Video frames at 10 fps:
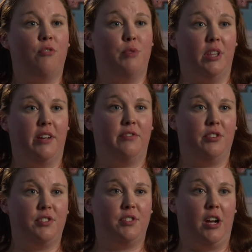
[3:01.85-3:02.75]

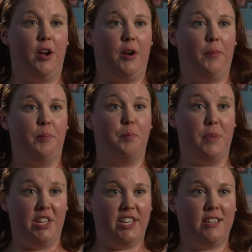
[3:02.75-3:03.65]
relevant um,
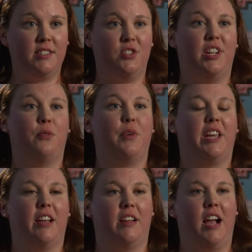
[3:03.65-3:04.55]
media so that we
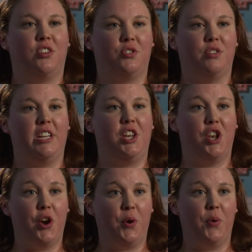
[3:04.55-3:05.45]
can actually
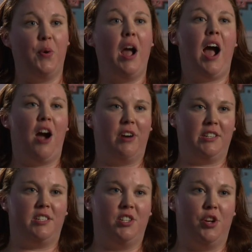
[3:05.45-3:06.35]
know how
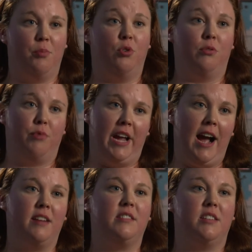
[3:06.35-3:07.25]
actinium will
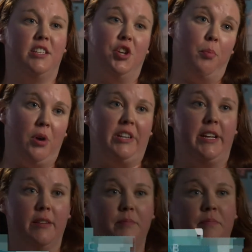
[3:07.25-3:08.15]
react in your body.